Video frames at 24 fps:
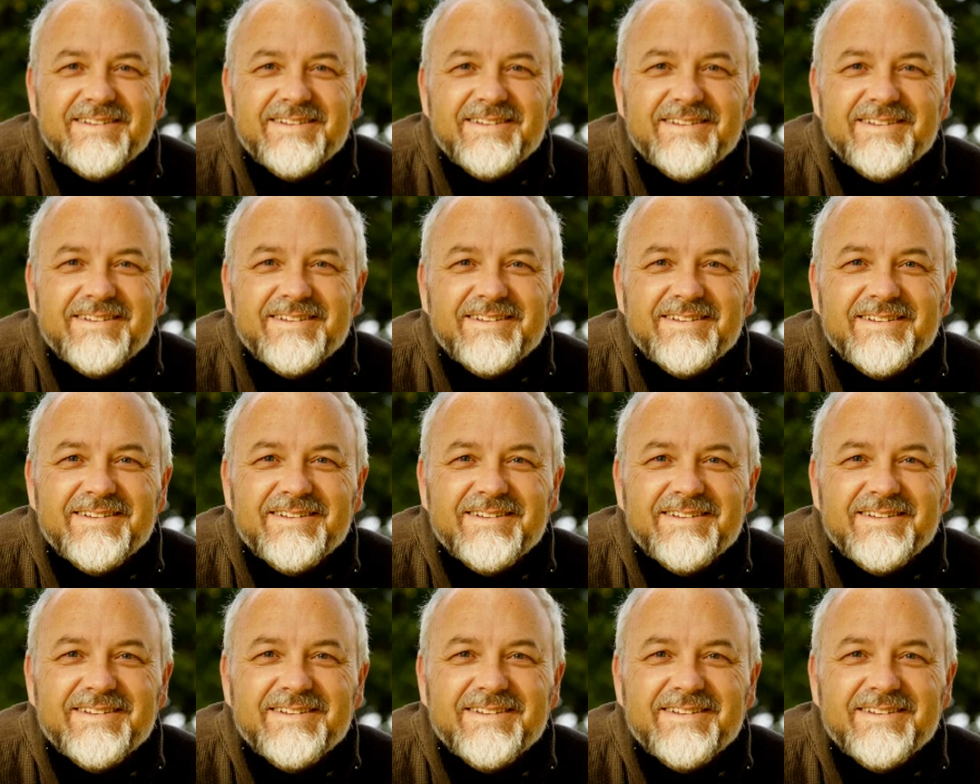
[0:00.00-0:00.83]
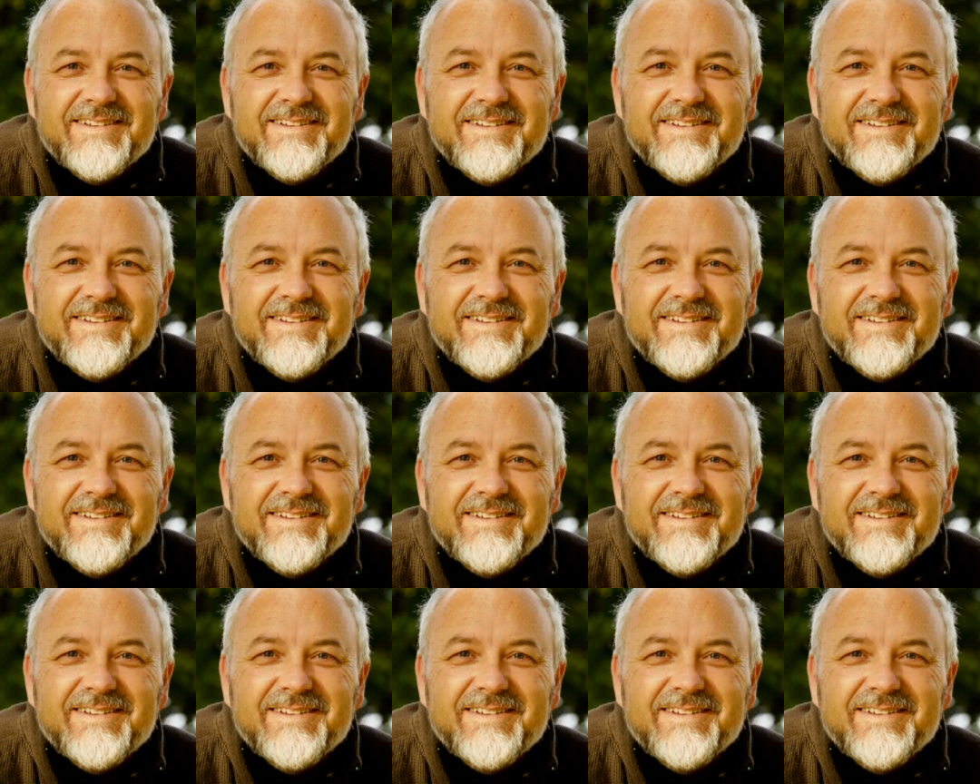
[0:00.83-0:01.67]

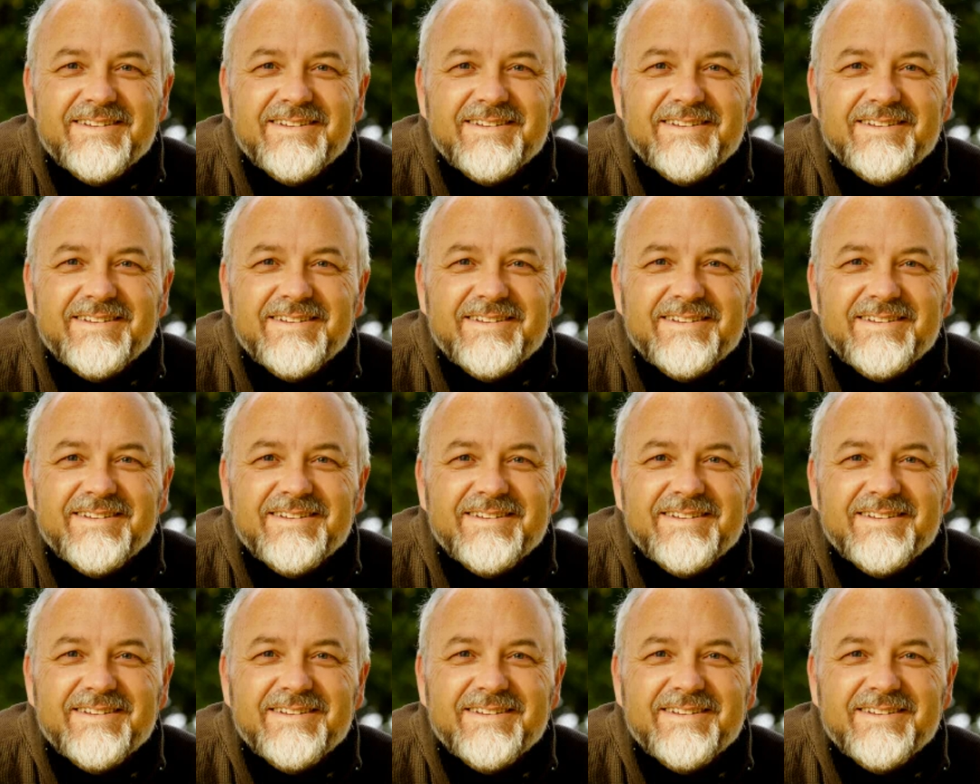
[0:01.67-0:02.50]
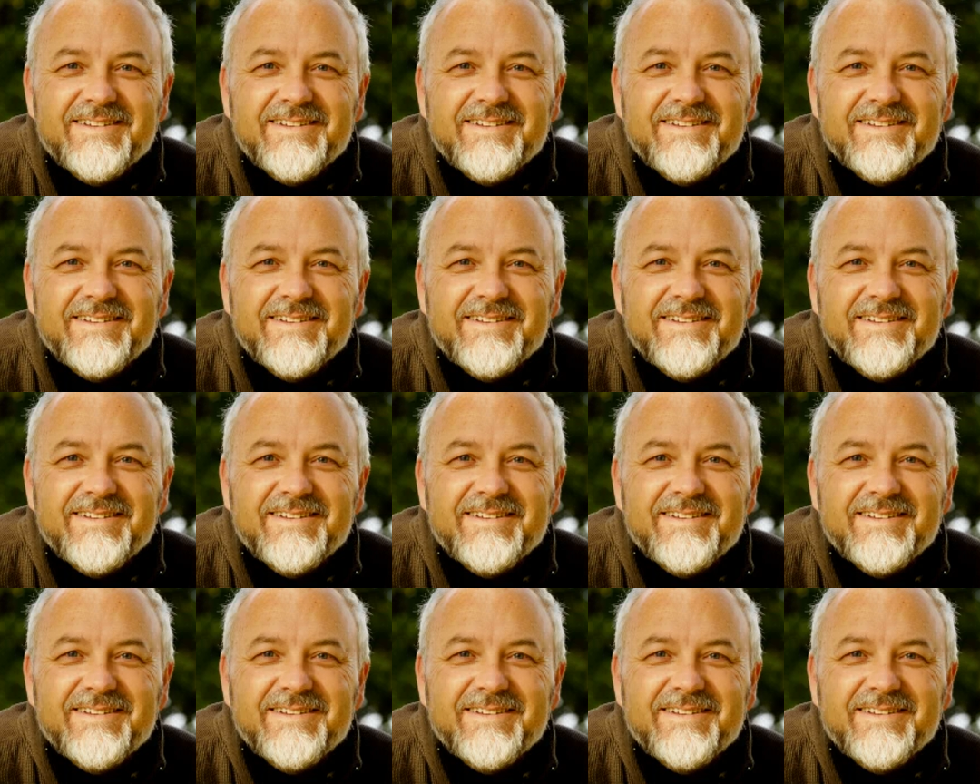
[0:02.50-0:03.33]

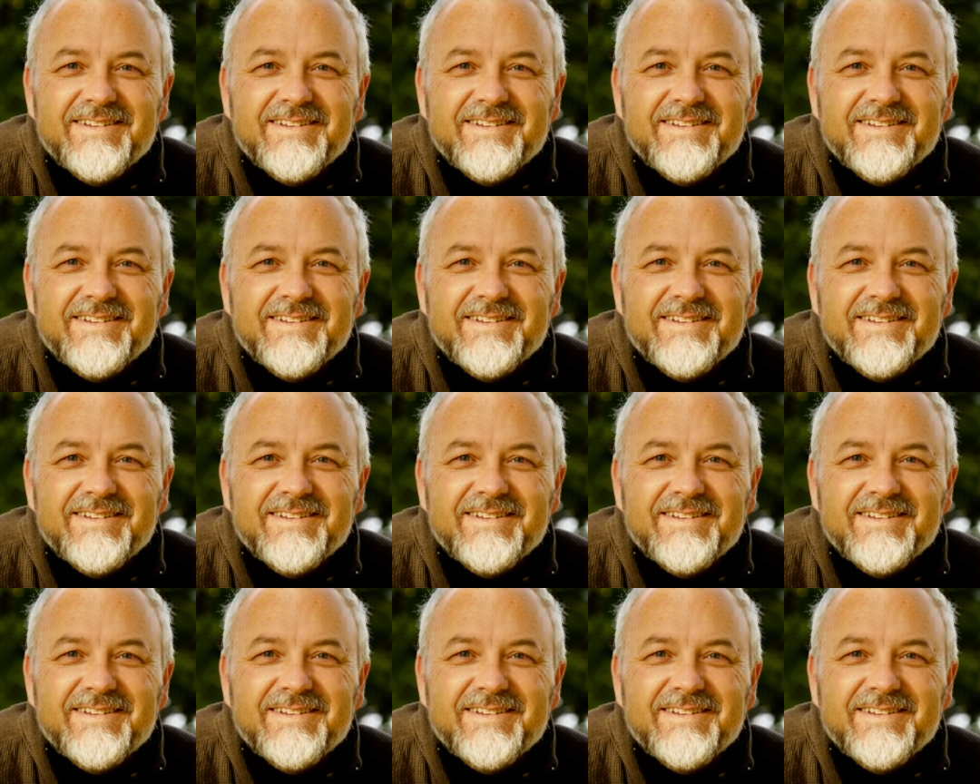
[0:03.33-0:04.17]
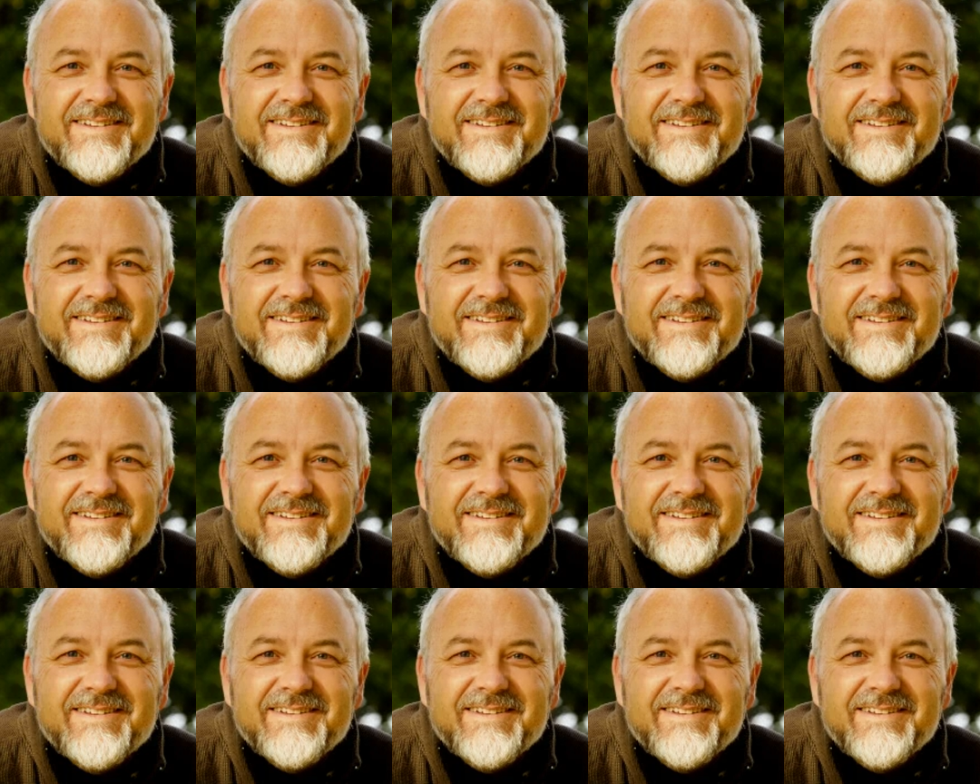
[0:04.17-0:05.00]

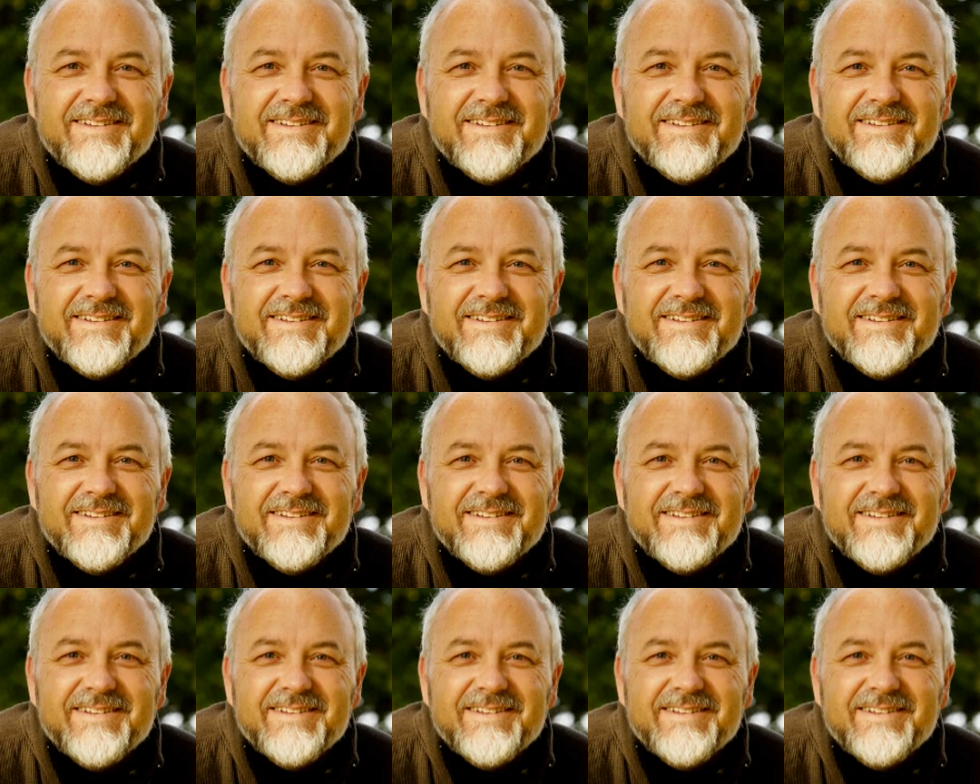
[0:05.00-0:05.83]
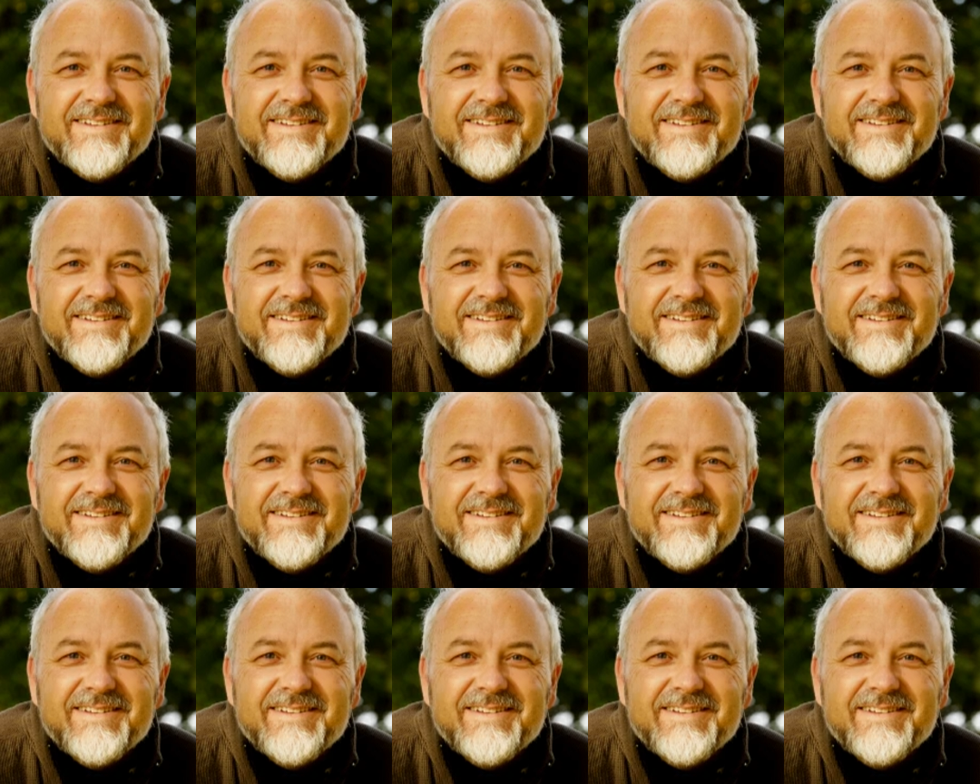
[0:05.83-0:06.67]

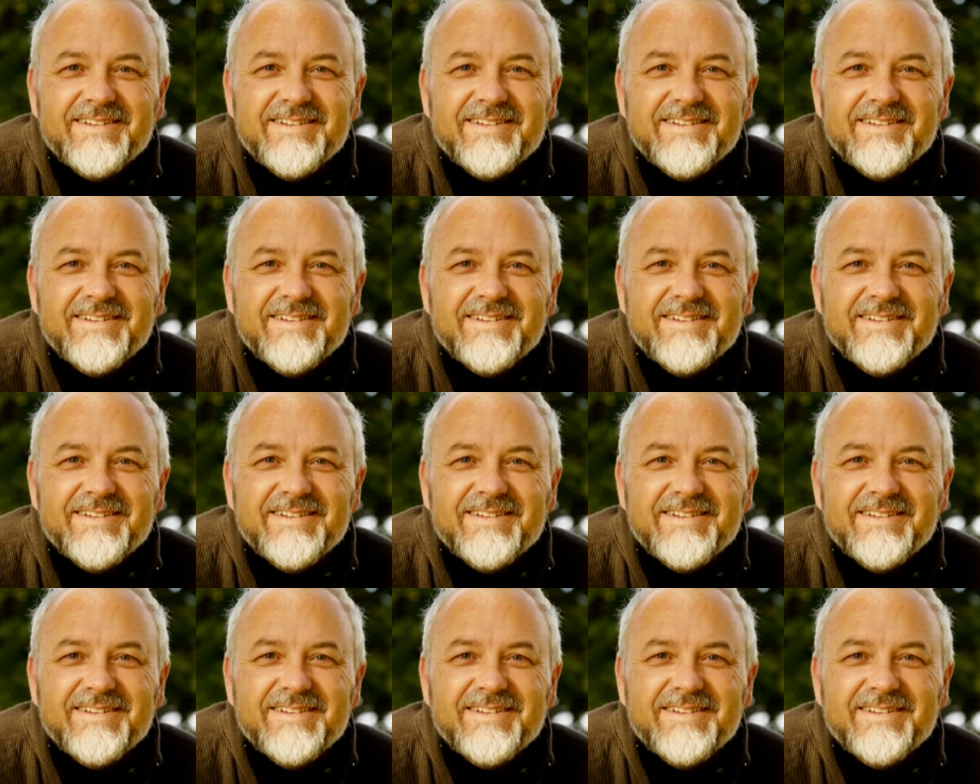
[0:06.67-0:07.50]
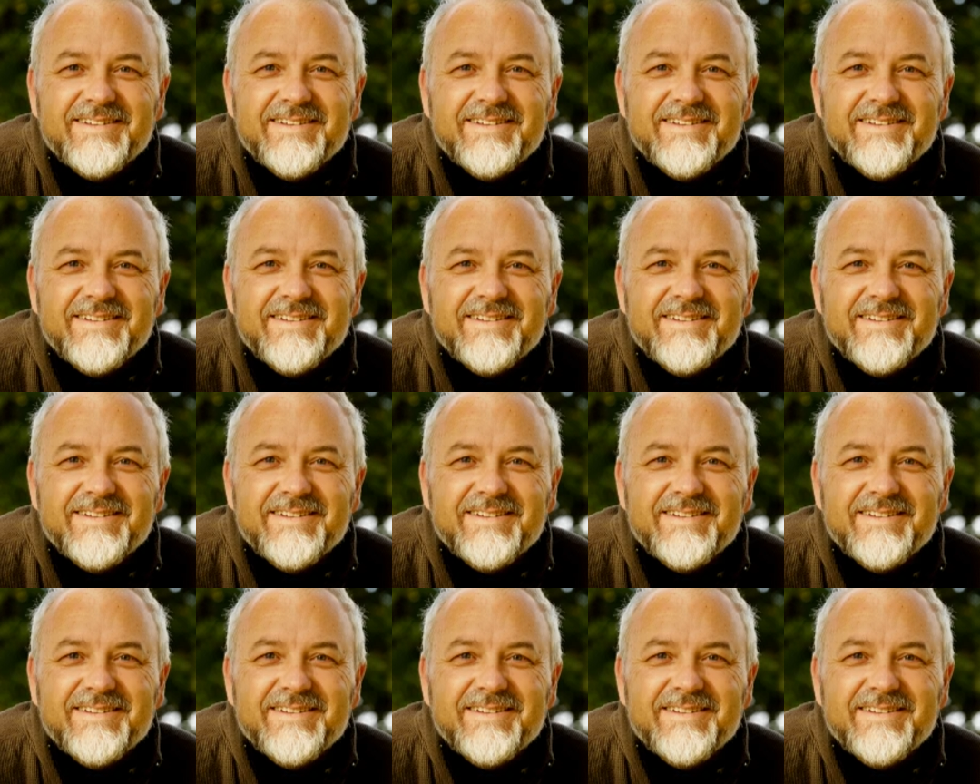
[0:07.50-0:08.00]
[no speech]